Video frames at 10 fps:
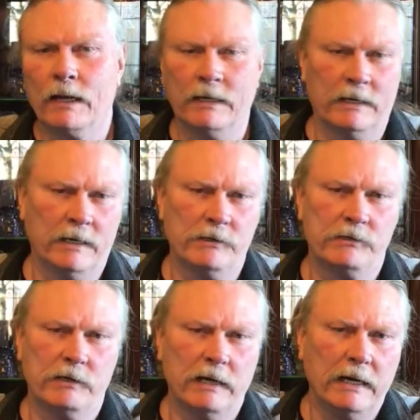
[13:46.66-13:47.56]
and
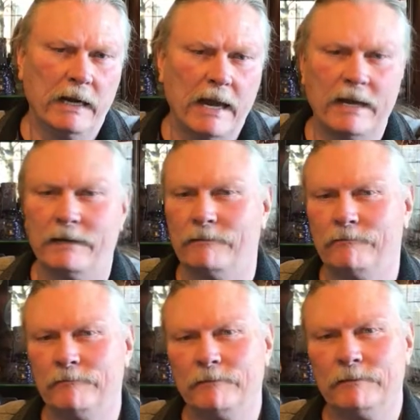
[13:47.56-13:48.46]
he had,
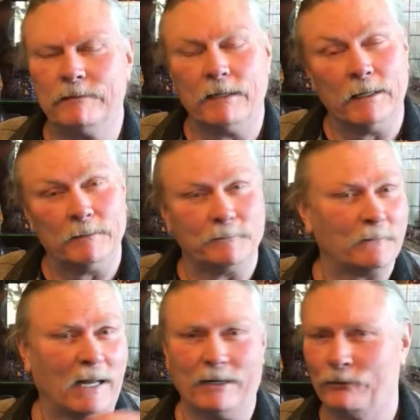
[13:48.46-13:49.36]

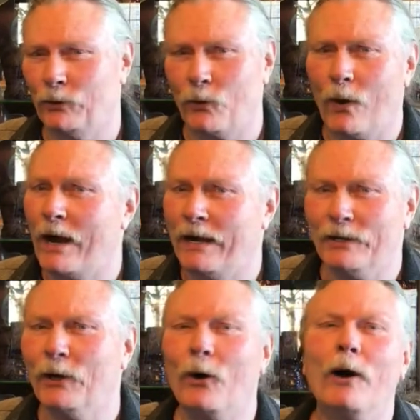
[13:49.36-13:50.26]
I don't know why I
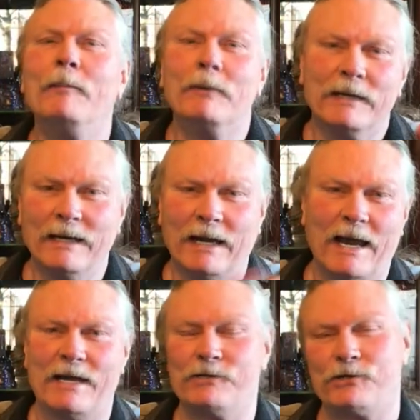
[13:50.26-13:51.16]
know it, but he
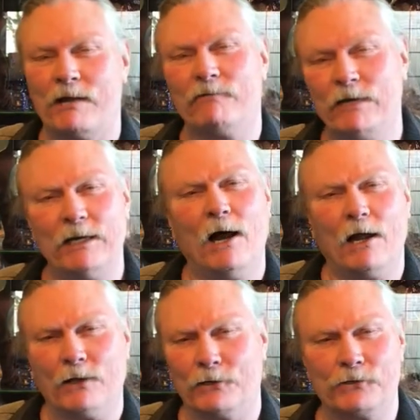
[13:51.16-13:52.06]
had
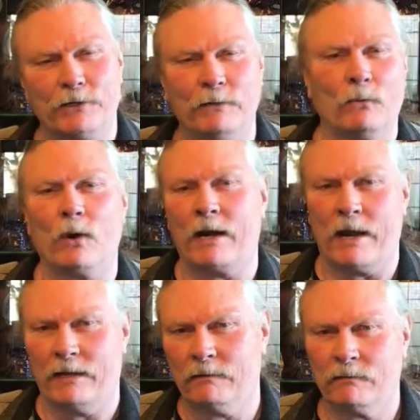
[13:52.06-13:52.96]
$70 in one
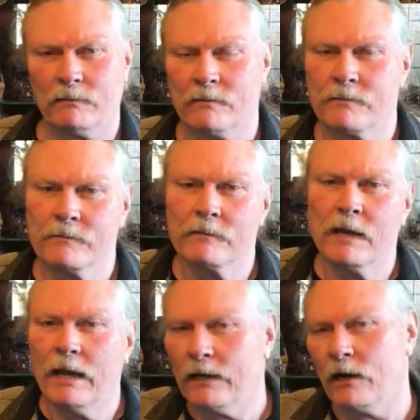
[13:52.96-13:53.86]
hand
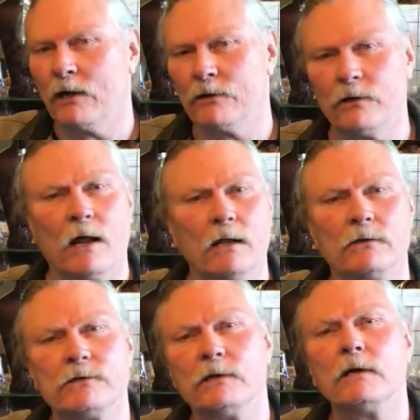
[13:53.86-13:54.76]
and
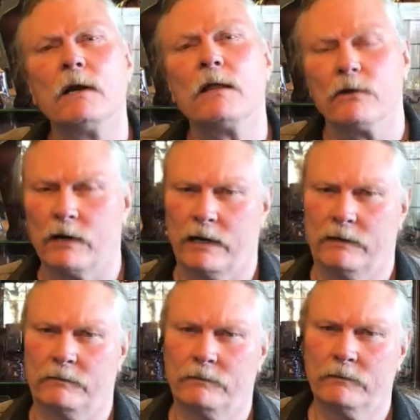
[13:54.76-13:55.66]
$100 in another
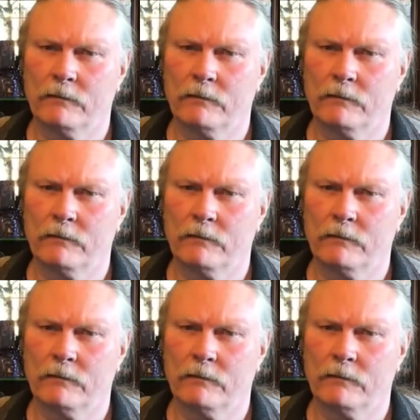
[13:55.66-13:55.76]
hand.